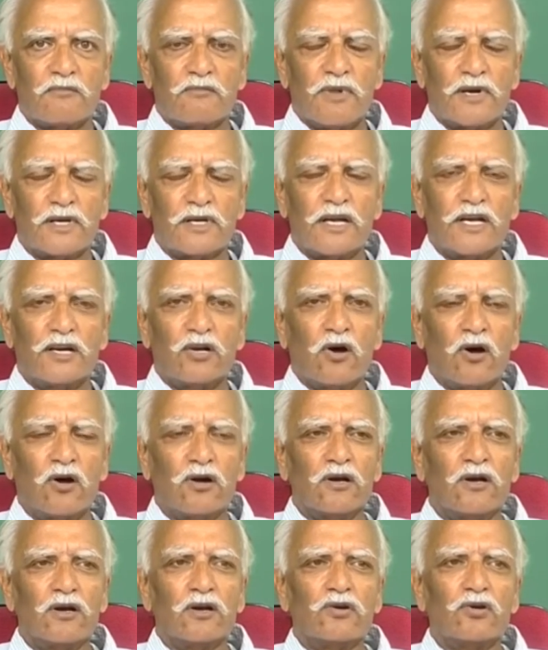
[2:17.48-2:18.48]
But in
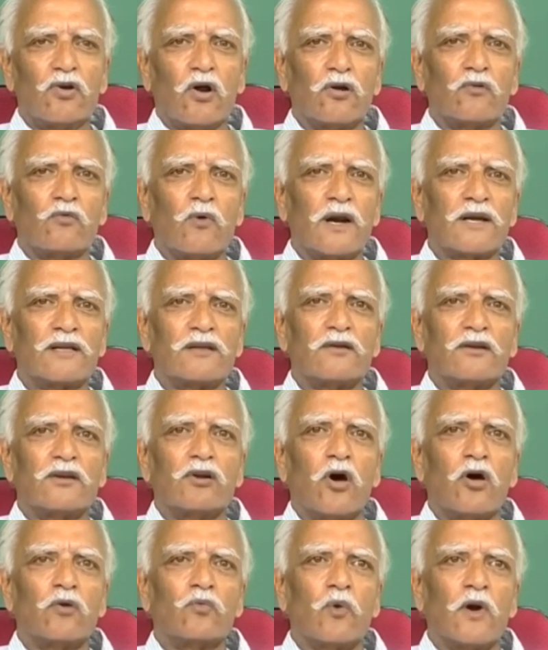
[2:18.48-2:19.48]
all
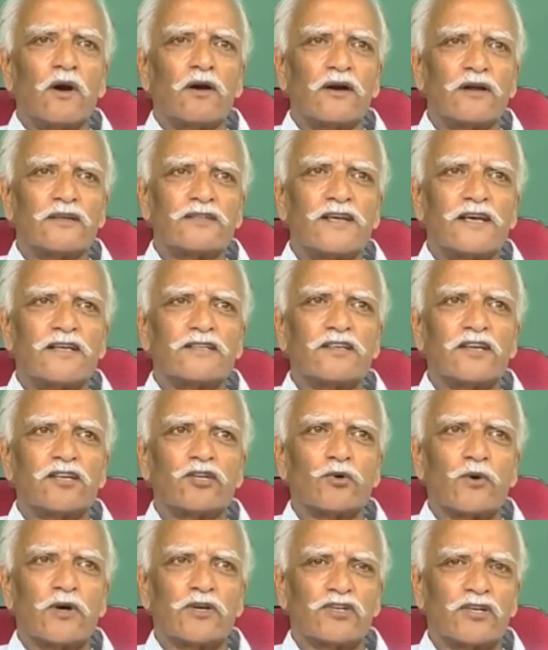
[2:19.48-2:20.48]
non-Walrasian
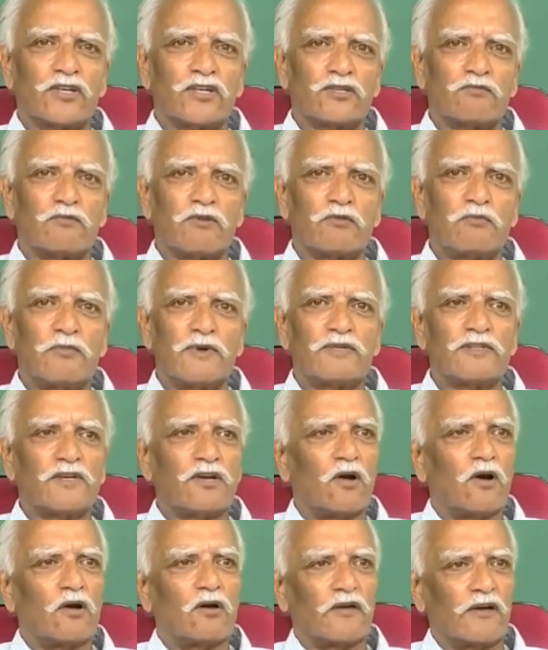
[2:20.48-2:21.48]
situations which means
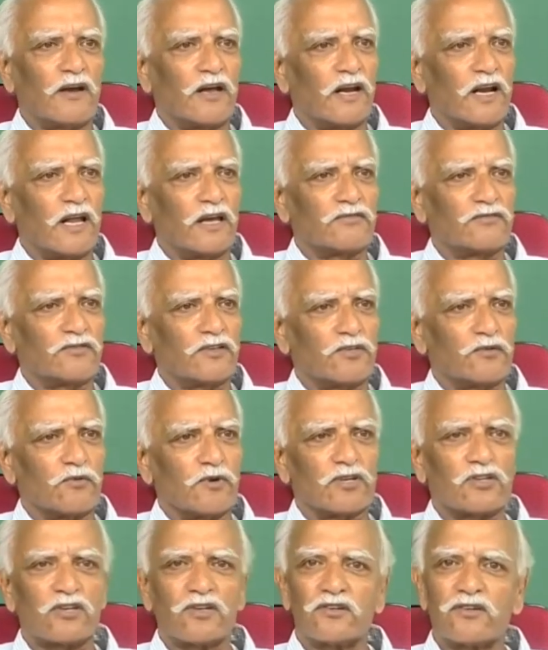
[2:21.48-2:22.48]
in all real life
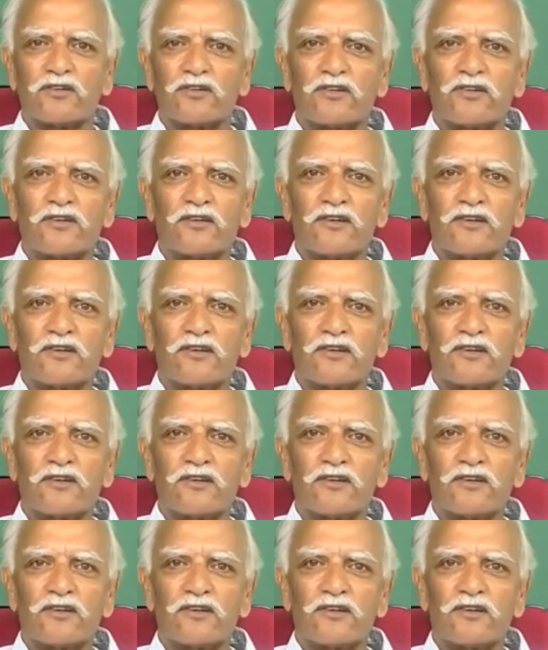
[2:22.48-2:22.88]
situations,